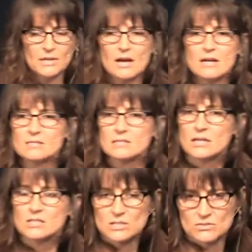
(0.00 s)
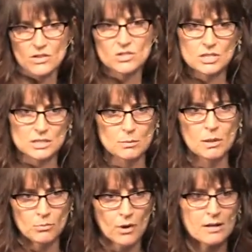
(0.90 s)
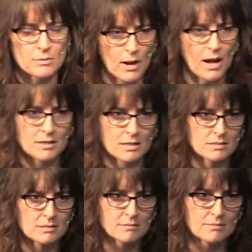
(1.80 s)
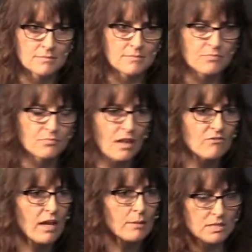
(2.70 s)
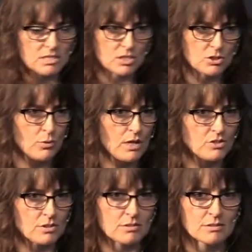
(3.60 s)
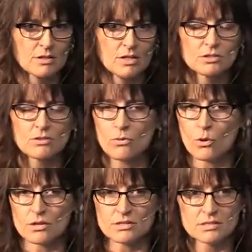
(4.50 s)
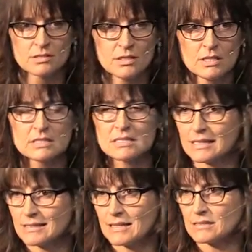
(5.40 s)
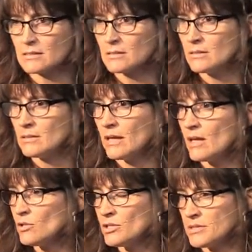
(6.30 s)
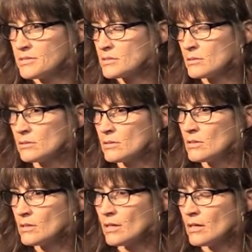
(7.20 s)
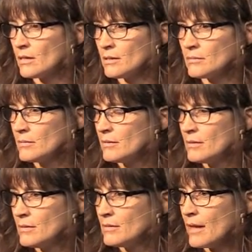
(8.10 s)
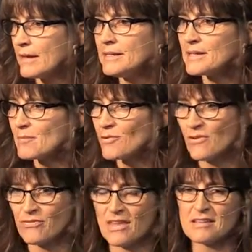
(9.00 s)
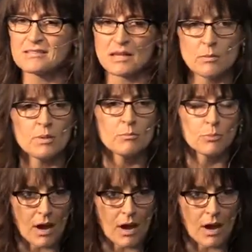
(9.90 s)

because dysfunction has been brought upon us family situations, divorce, sickness, illness, uh, any number of things that can be